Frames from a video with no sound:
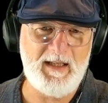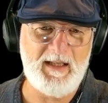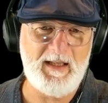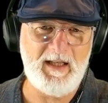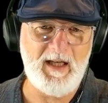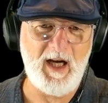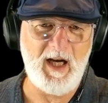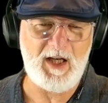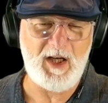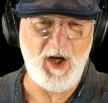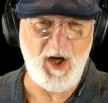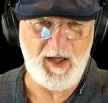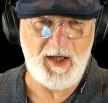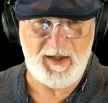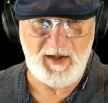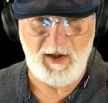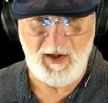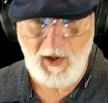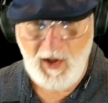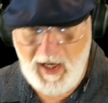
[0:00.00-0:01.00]
I kind
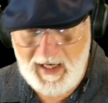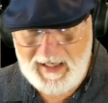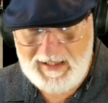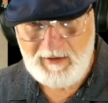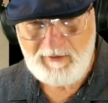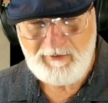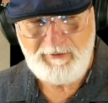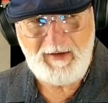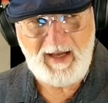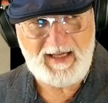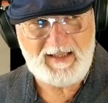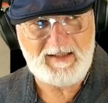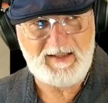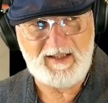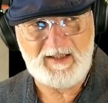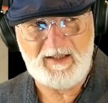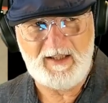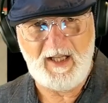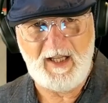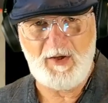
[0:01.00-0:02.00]
of like the fact
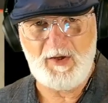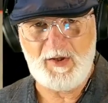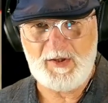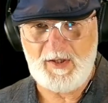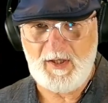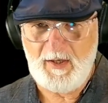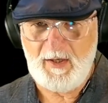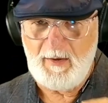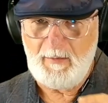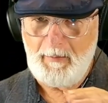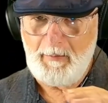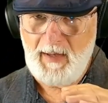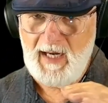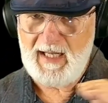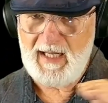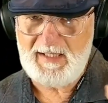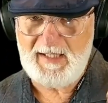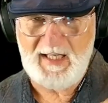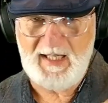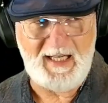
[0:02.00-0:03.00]
that those
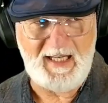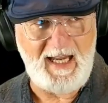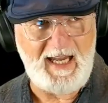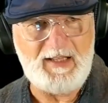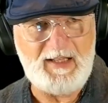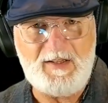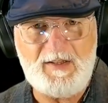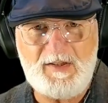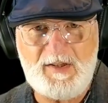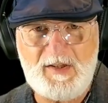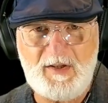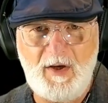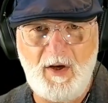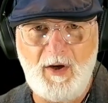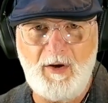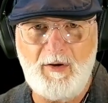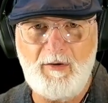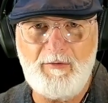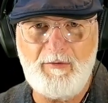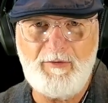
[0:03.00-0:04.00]
plastic ends
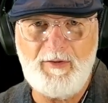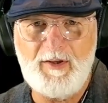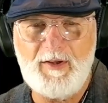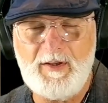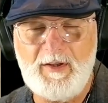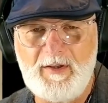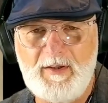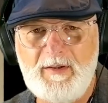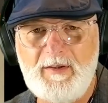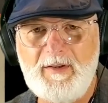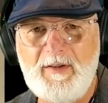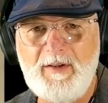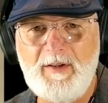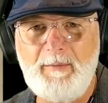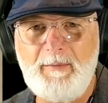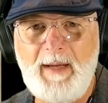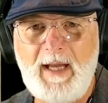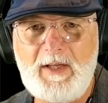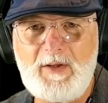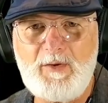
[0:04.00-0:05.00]
of the
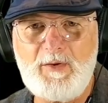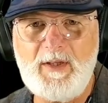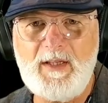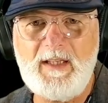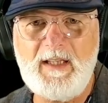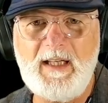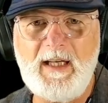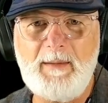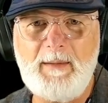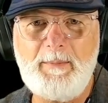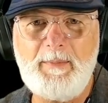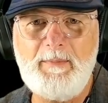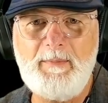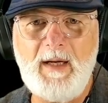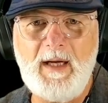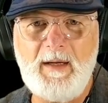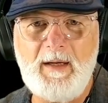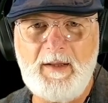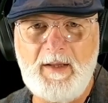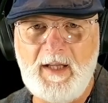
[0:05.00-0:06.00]
battery,
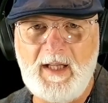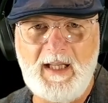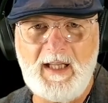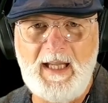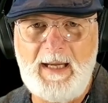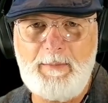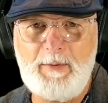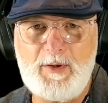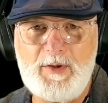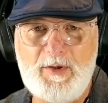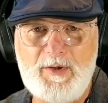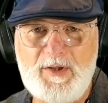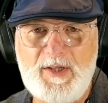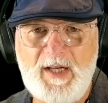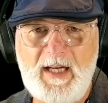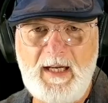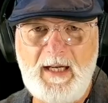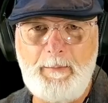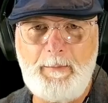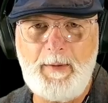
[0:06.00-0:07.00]
the clamp I should say,
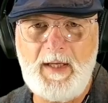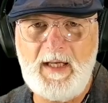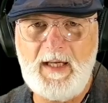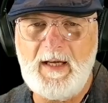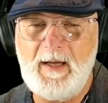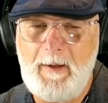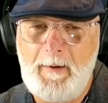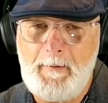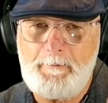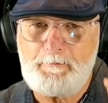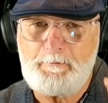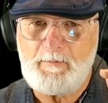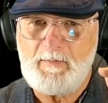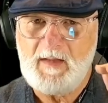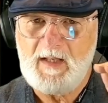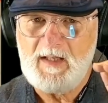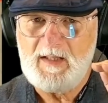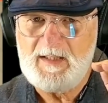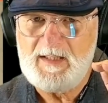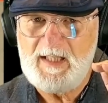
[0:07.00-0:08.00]
up here,
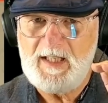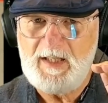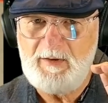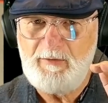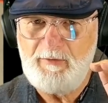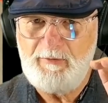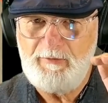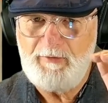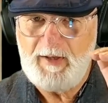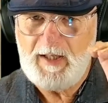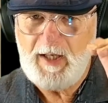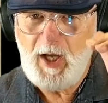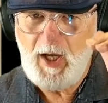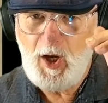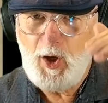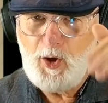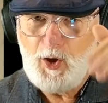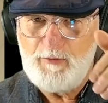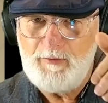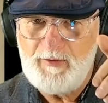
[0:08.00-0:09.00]
did fit
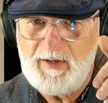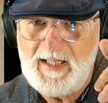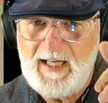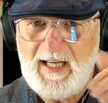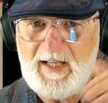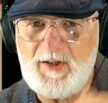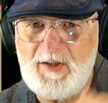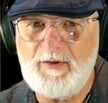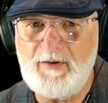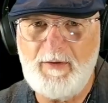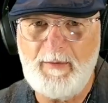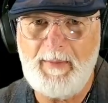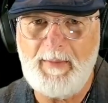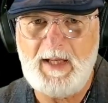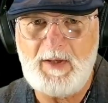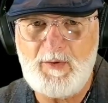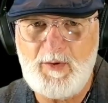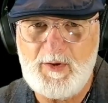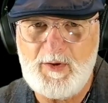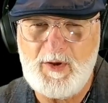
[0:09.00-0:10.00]
over the edge of the
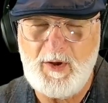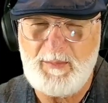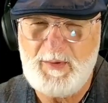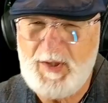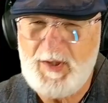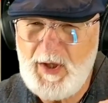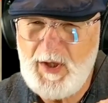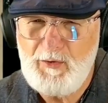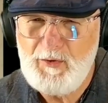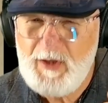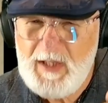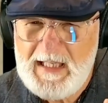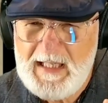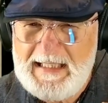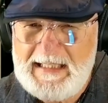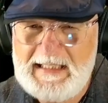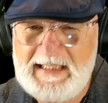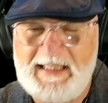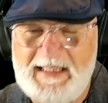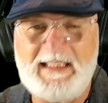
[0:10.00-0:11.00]
battery top so
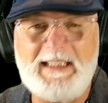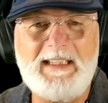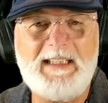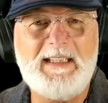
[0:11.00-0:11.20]
neatly